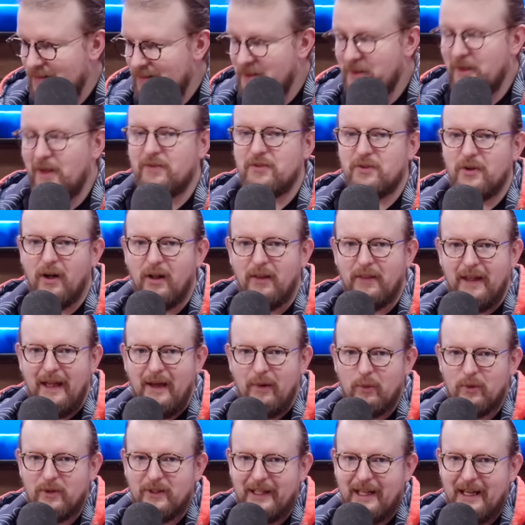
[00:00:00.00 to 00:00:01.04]
So after all
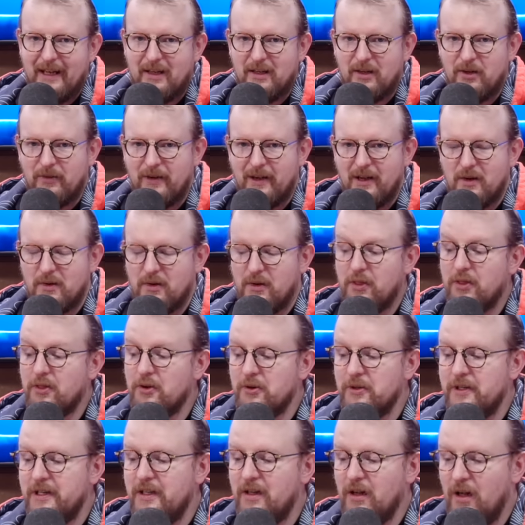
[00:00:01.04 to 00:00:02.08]
that, we're landing around
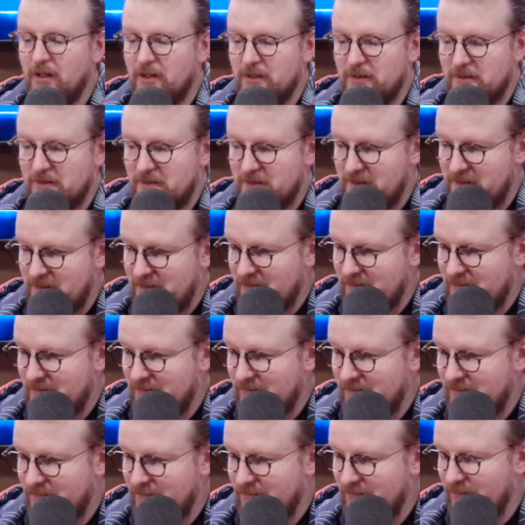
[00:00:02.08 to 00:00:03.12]
$30
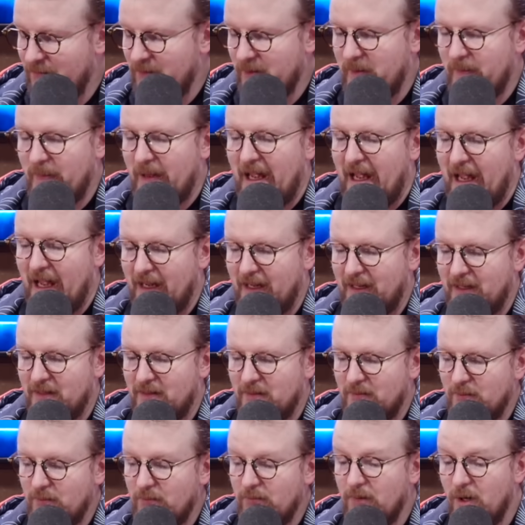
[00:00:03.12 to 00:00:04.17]
for the pack.
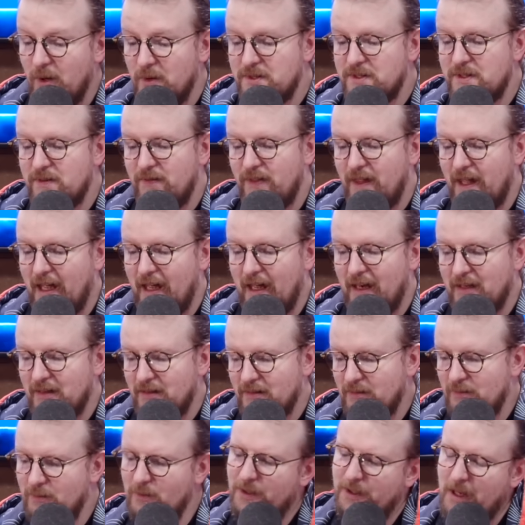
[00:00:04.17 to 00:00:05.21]
Most of that,
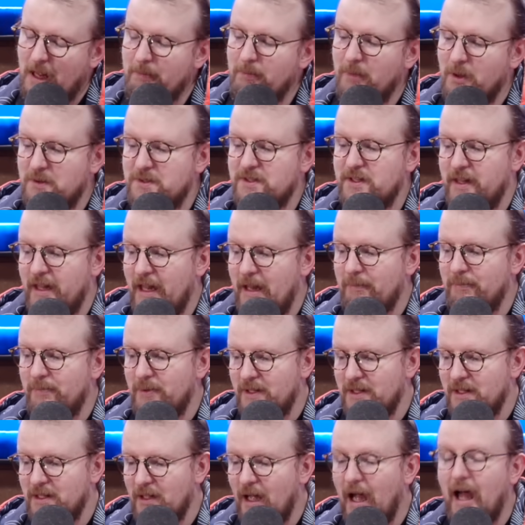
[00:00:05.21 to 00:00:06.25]
well, not most of that,
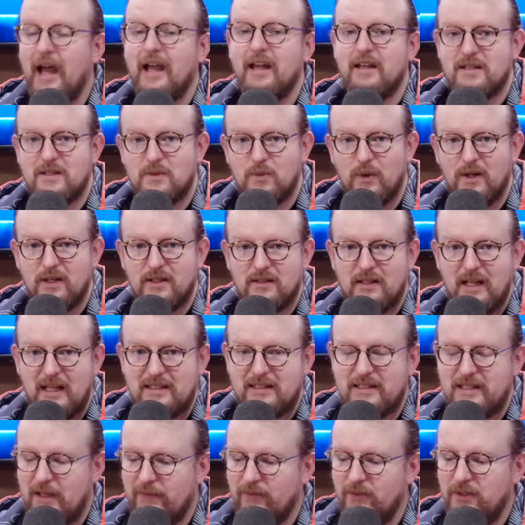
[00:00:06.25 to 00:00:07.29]
but the highest one at
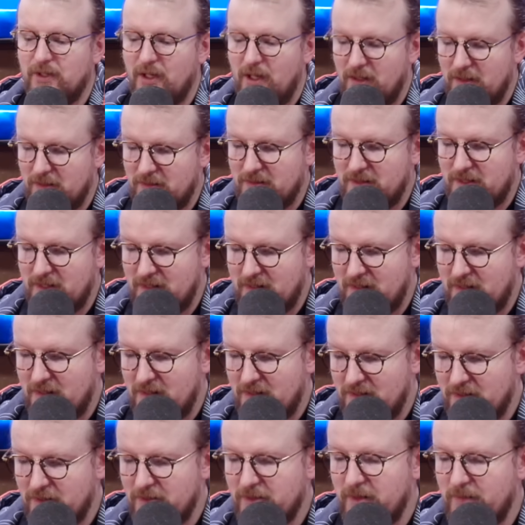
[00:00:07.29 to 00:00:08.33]
$7 is the
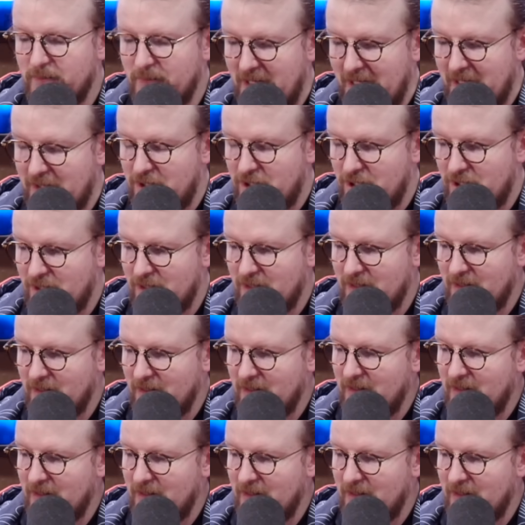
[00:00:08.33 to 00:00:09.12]
Deserted Beach.